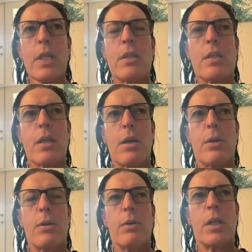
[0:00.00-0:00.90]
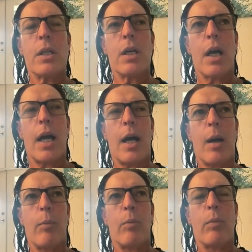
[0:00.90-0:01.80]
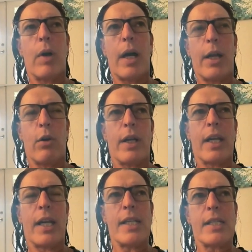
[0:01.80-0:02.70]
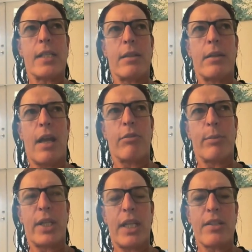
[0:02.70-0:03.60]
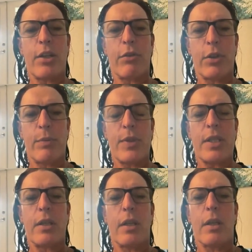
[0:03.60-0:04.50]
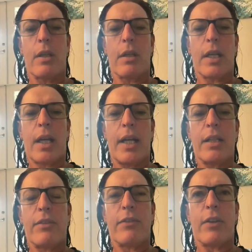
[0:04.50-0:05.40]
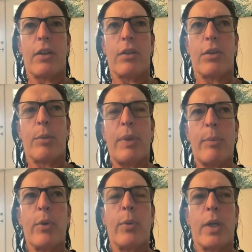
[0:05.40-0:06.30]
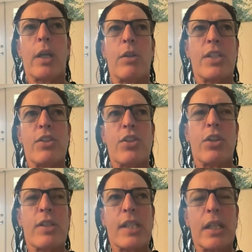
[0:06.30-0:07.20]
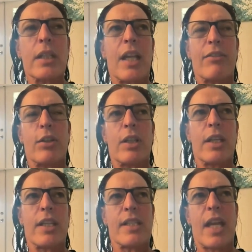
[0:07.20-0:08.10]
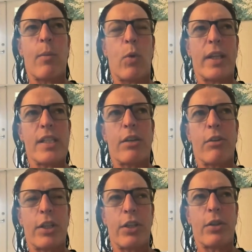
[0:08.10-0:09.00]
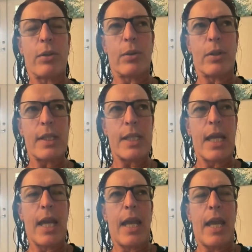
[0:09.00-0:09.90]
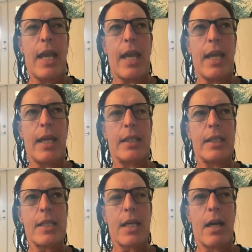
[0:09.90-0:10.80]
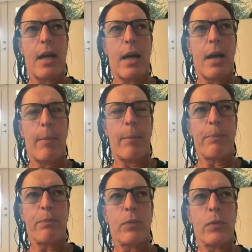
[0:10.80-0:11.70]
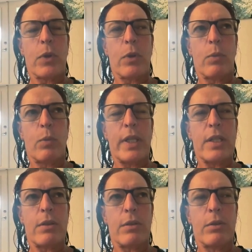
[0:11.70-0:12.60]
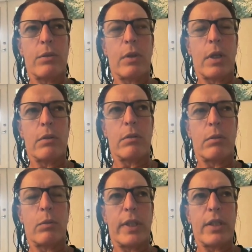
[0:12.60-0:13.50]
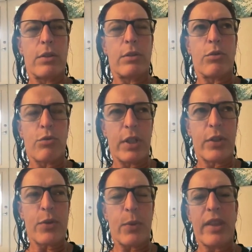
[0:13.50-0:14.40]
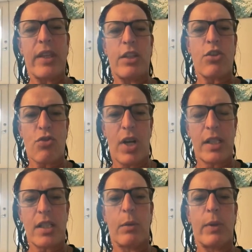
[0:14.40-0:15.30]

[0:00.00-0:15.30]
So I organize everybody into groups, kind of the people who are closest to your skill level are the same ones that are on your court. And we do drills with the instructor.